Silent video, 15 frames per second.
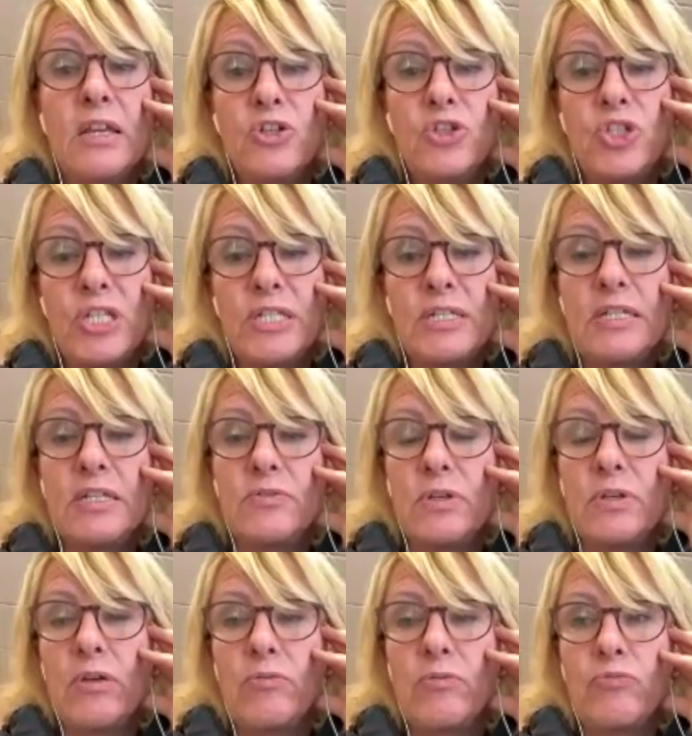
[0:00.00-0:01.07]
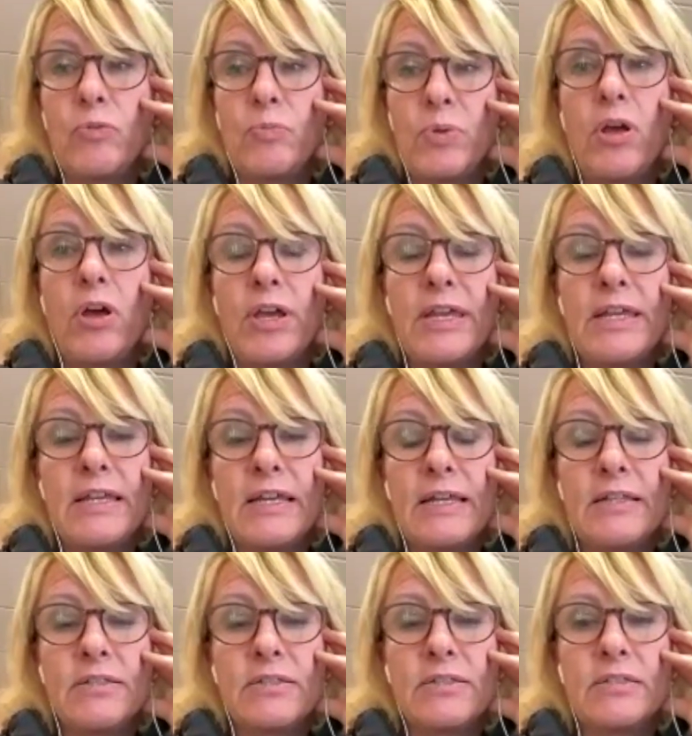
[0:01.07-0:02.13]
She did reply
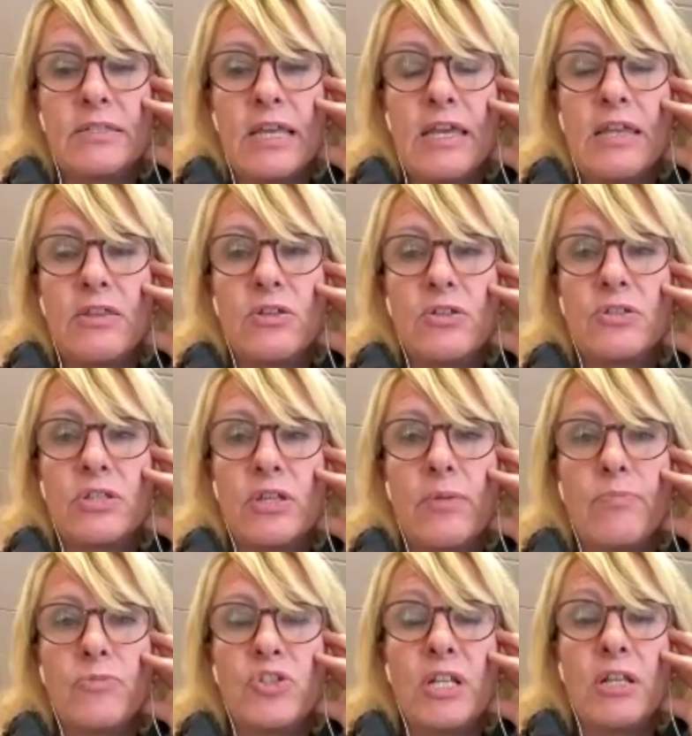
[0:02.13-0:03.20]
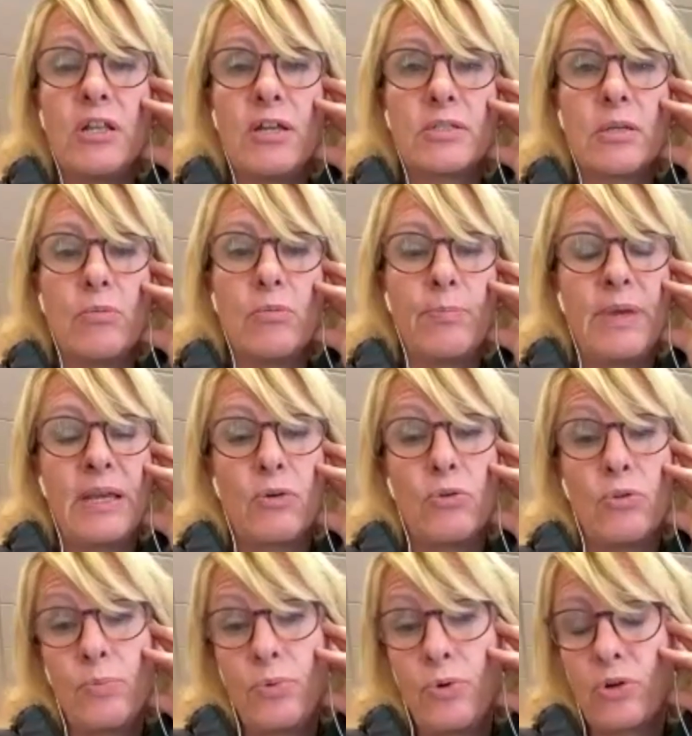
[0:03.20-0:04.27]
and say that she'd like to come back
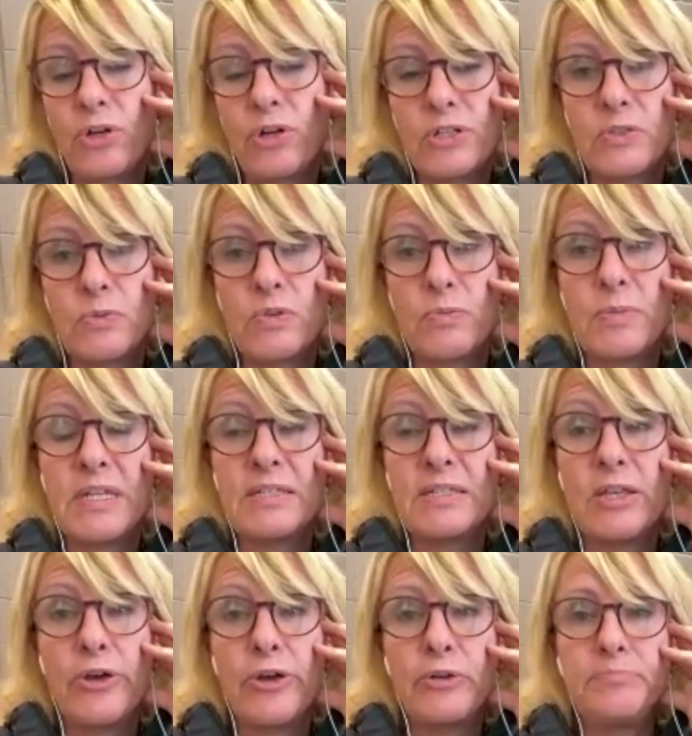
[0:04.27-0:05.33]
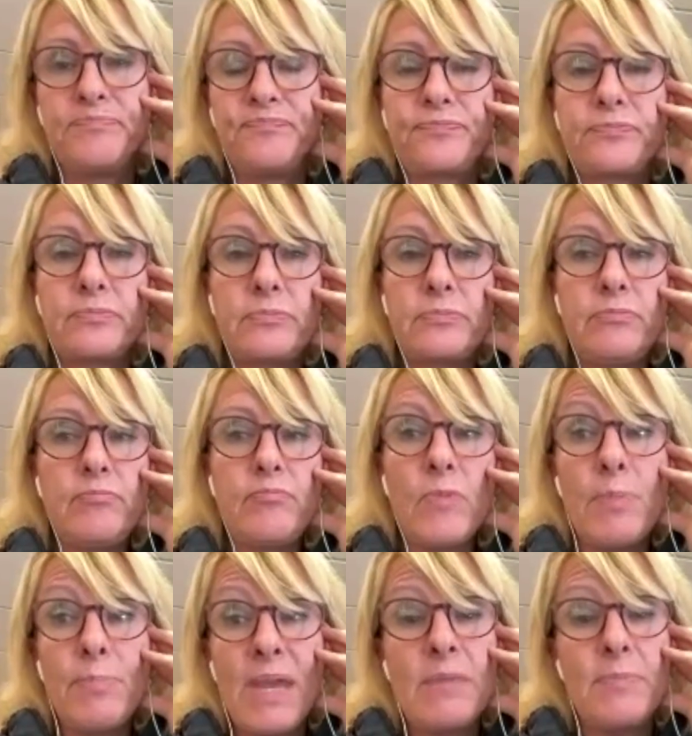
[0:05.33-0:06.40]
on a podcast with me. So
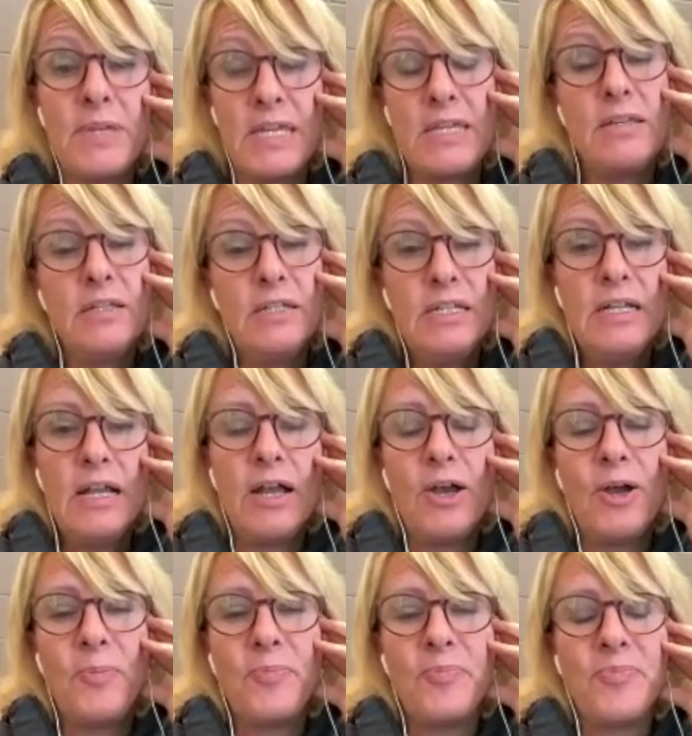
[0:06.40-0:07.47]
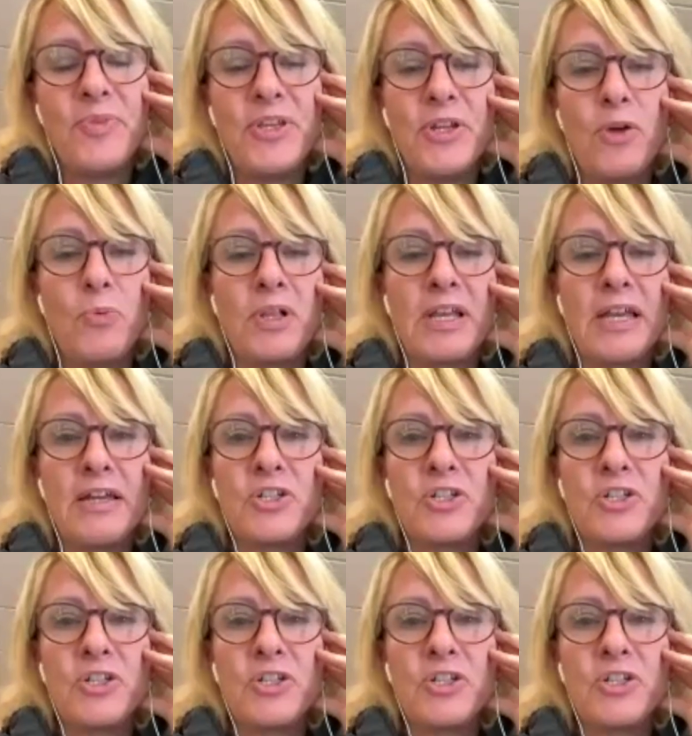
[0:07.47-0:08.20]
maybe we'll get a